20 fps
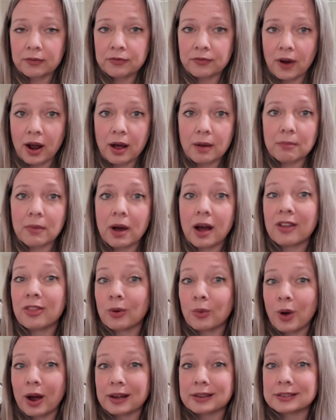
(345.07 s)
from
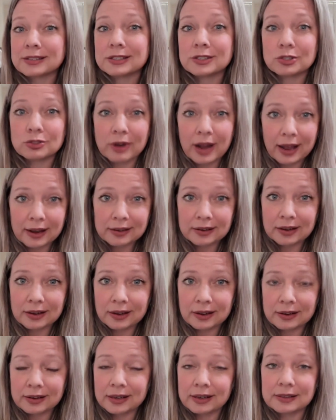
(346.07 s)
otherwise stranded,